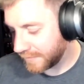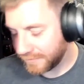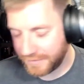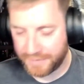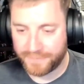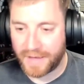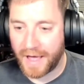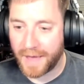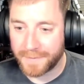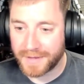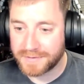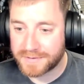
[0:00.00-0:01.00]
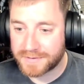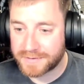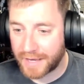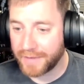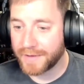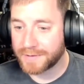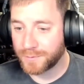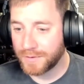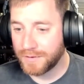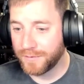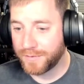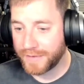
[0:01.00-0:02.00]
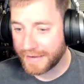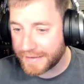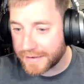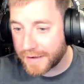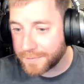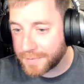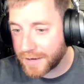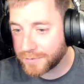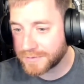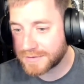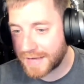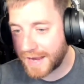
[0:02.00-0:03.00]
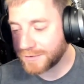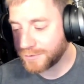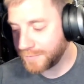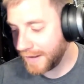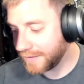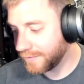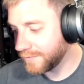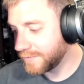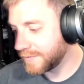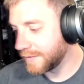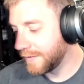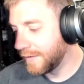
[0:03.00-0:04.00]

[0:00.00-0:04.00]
Leave comments. Tell us what you think about Scotch Matters.